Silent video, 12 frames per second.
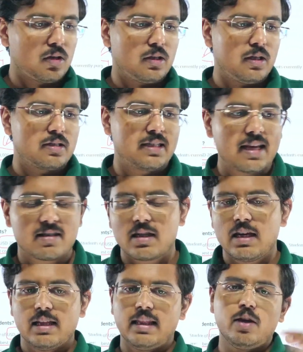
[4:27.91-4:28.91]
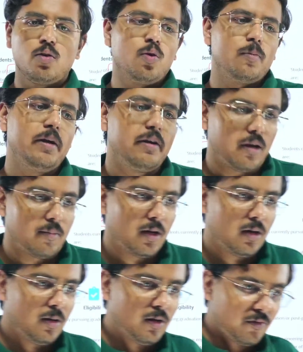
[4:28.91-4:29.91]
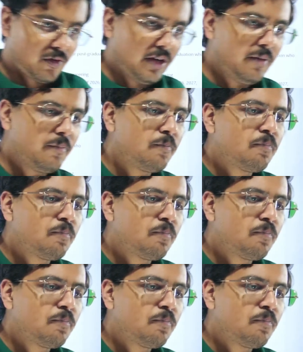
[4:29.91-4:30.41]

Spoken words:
this test, then you will be in trouble, fine.